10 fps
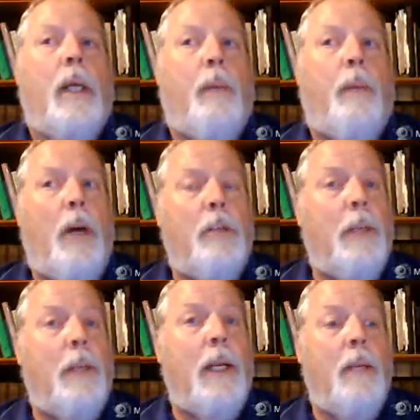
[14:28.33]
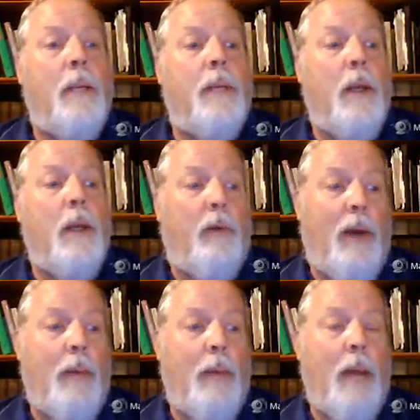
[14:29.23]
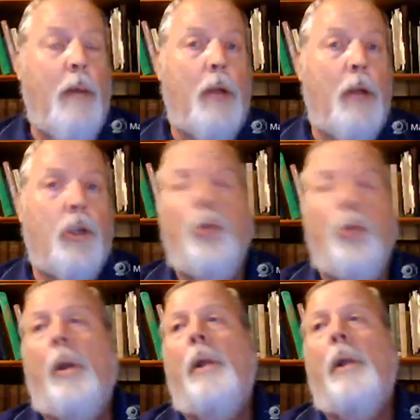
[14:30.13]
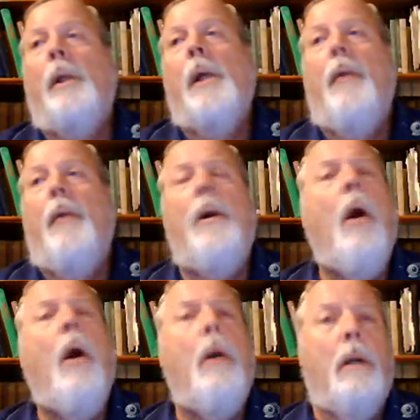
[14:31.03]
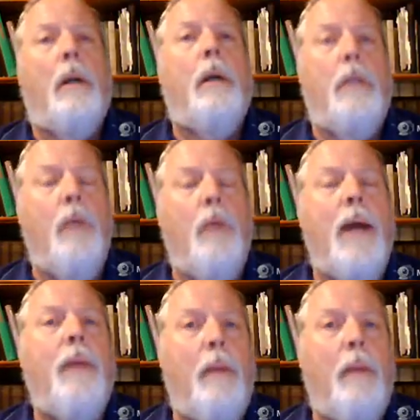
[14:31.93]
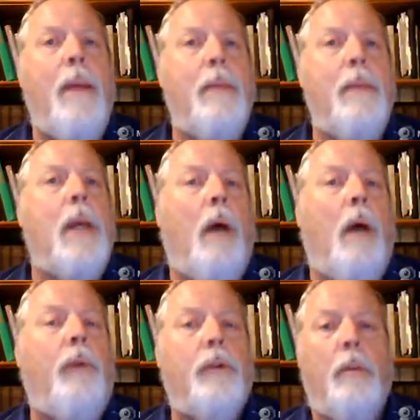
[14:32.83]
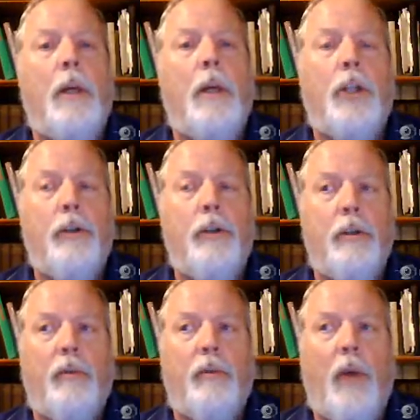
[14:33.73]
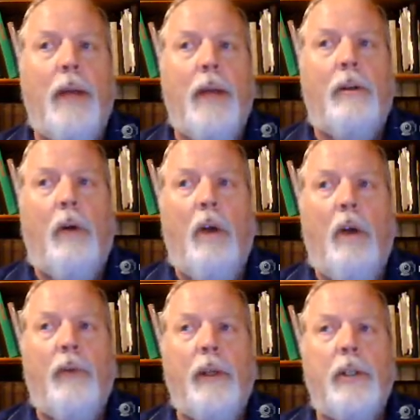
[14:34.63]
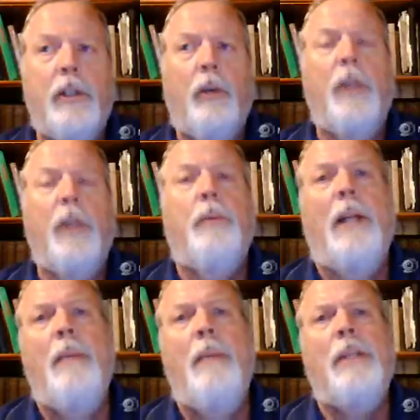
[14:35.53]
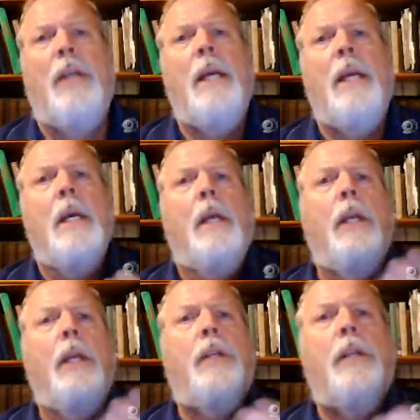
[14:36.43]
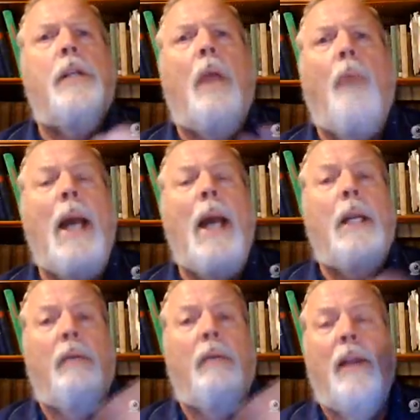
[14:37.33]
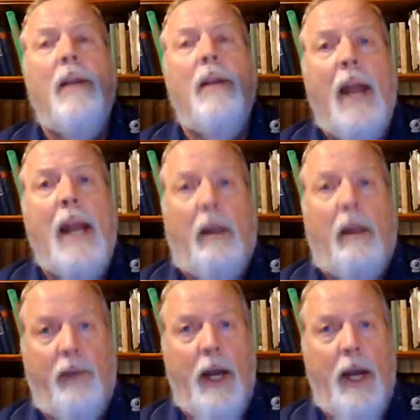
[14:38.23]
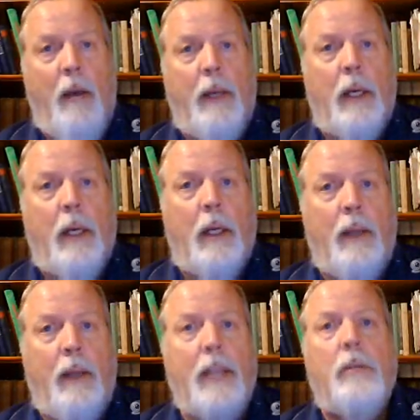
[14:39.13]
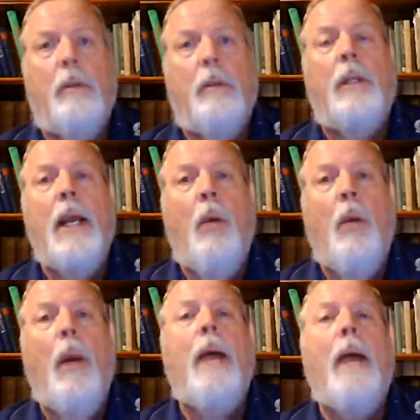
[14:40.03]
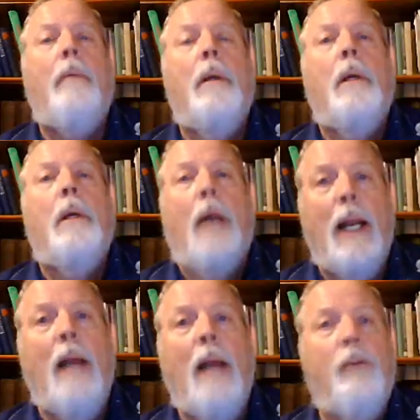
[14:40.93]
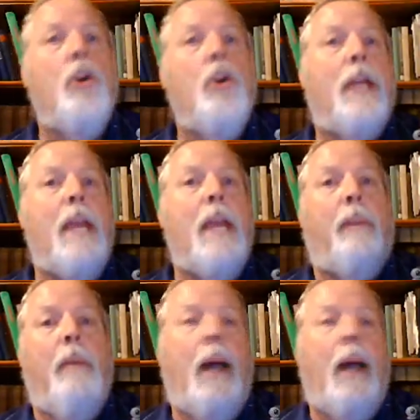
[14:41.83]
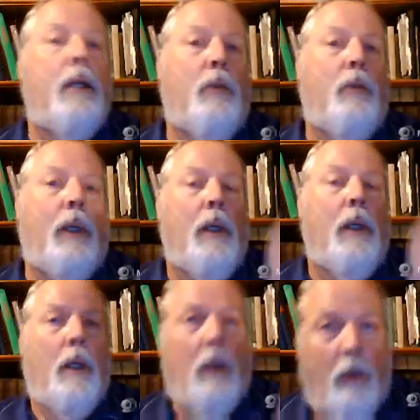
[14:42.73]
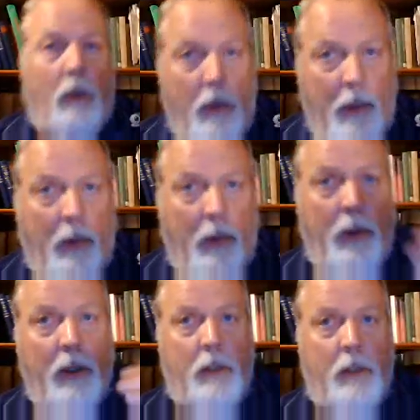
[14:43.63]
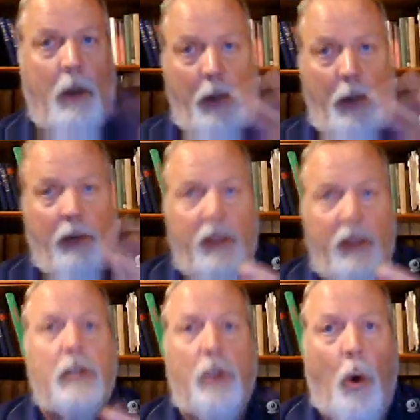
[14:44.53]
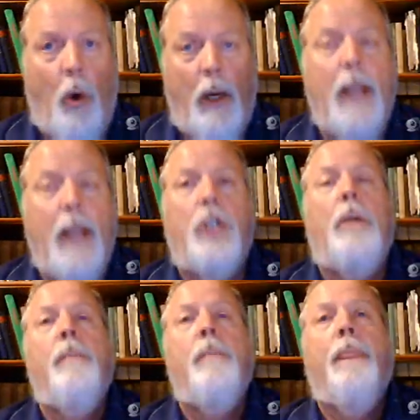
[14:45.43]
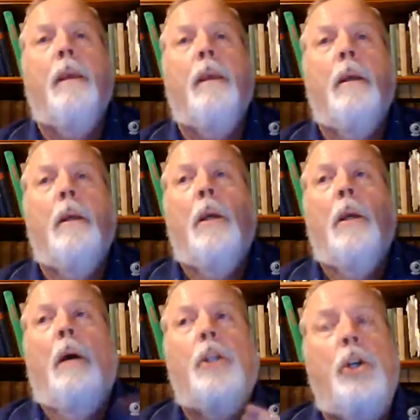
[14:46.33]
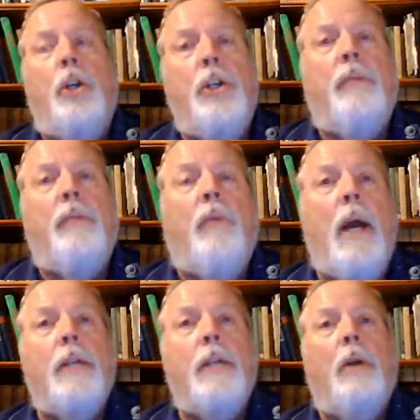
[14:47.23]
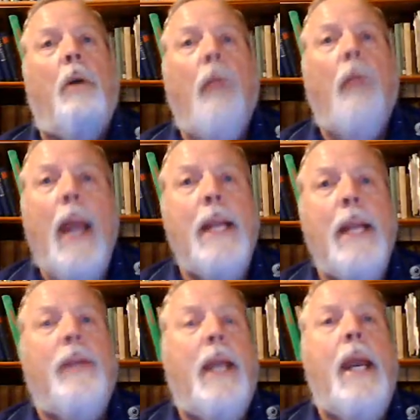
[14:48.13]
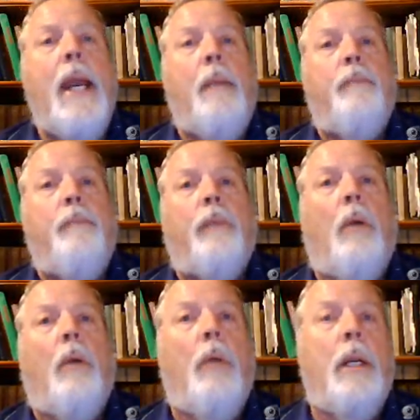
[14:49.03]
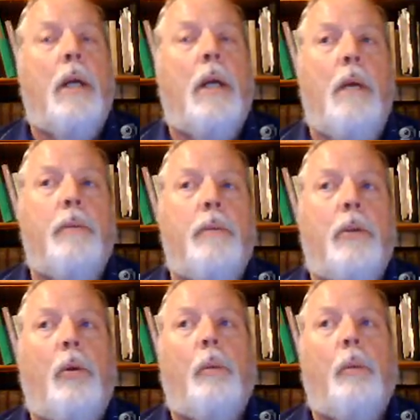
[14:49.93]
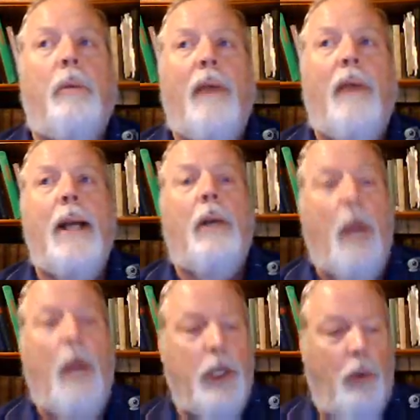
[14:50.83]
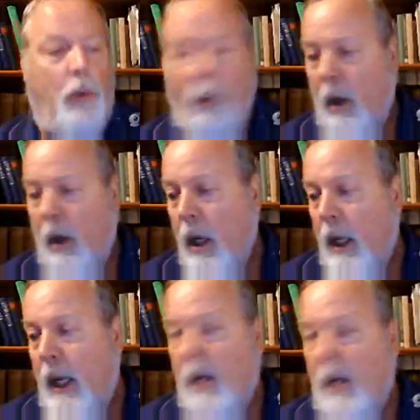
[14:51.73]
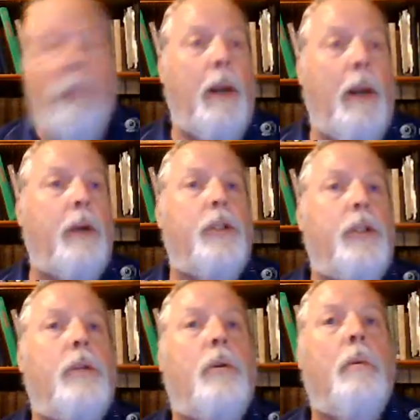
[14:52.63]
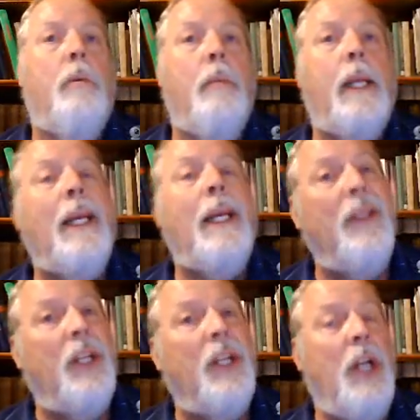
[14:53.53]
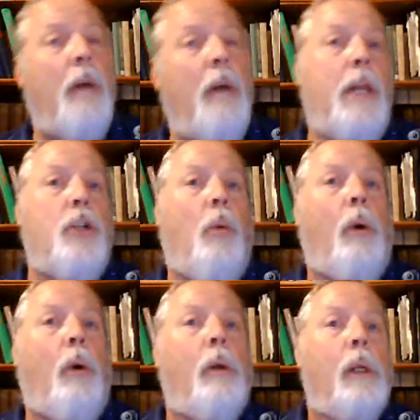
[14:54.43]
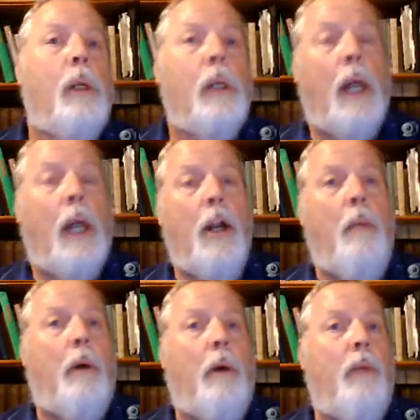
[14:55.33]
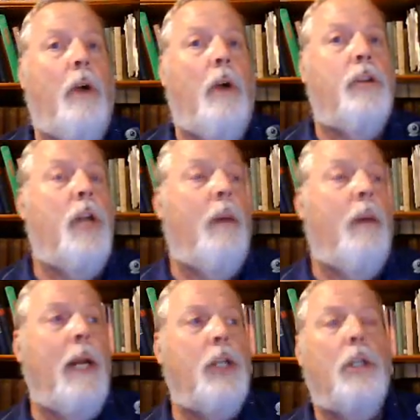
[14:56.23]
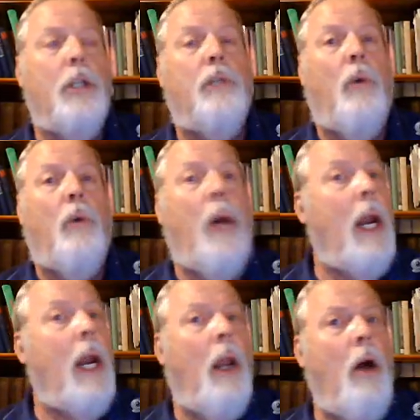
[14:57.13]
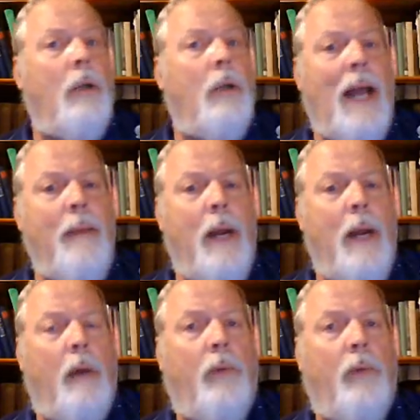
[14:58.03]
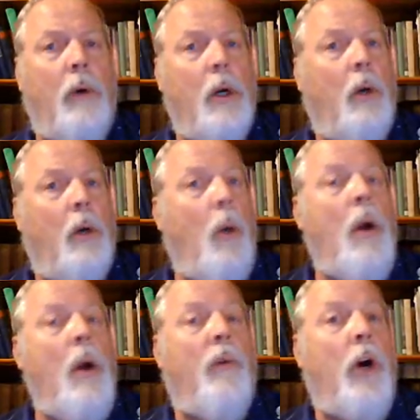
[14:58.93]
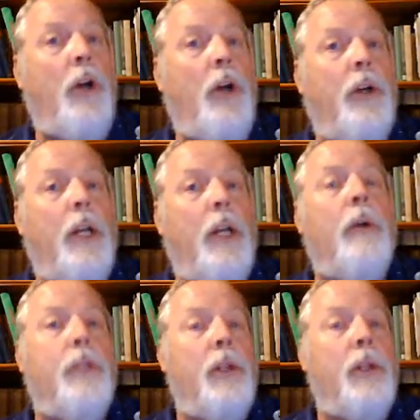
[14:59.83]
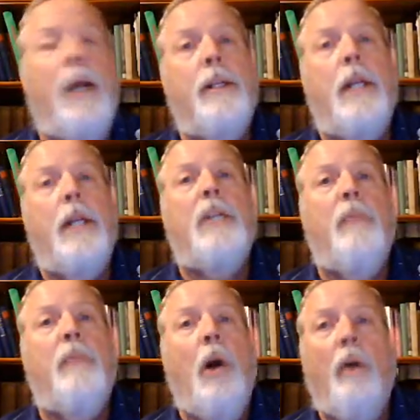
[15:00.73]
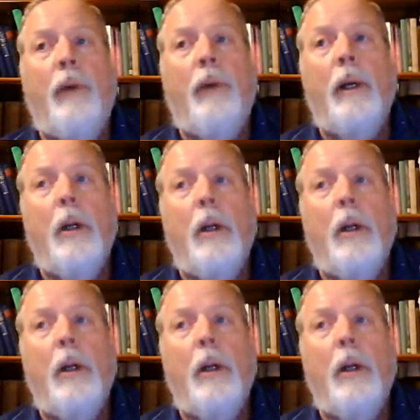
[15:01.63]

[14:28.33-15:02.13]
and possibly an MDiv. I'm not sure. There are, no doubt, there may be others among churches of Christ that are offering these degrees, but let me say this is a relatively late phenomenon, and that's the takeaway I'd like for you to keep in mind as we remember the summary of this short lecture. Churches of Christ are late in the game when it comes to providing graduate work in comparison to many in the denominational world. a number of large denominations for a long time now, for way over 100 years in the United States, have been offering